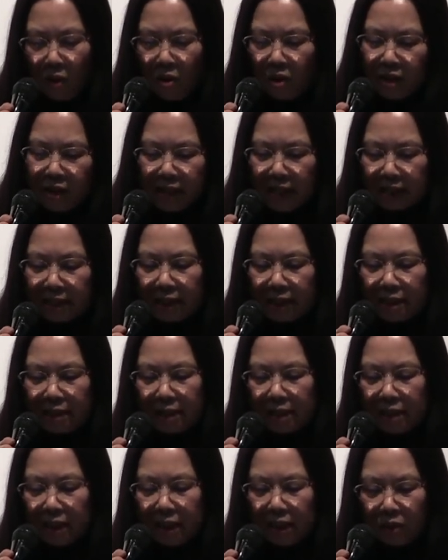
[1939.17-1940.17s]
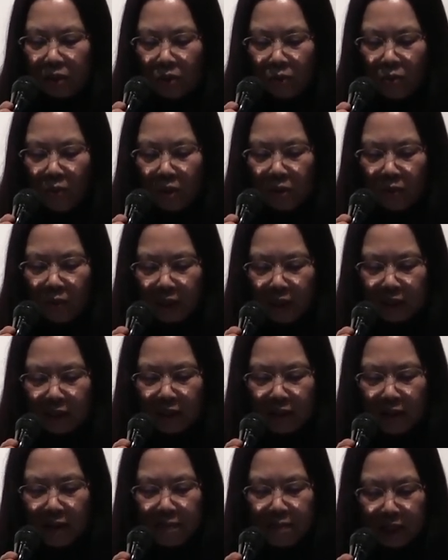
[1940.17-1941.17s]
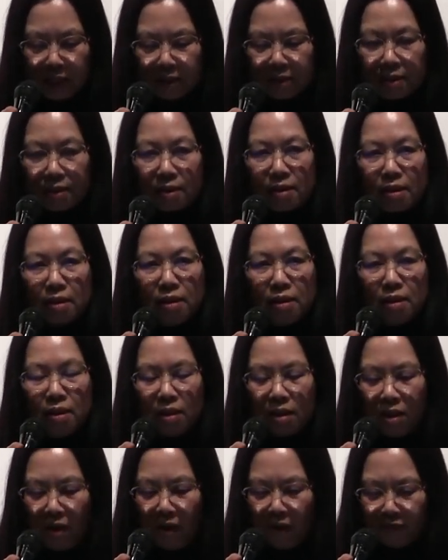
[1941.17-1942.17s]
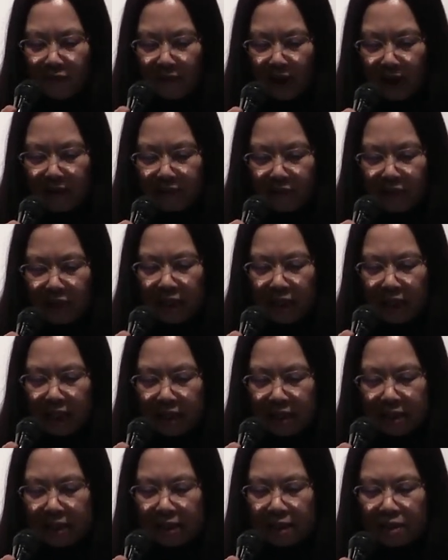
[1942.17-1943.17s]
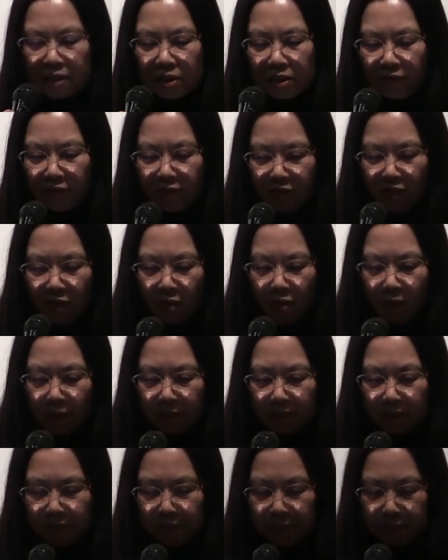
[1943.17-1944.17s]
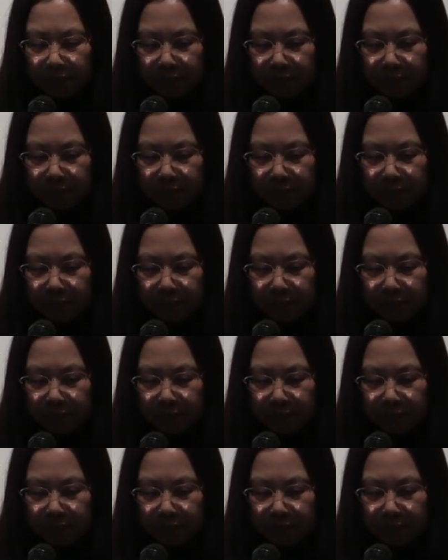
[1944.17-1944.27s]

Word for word: or the necessity to work with the limits of every instance of form.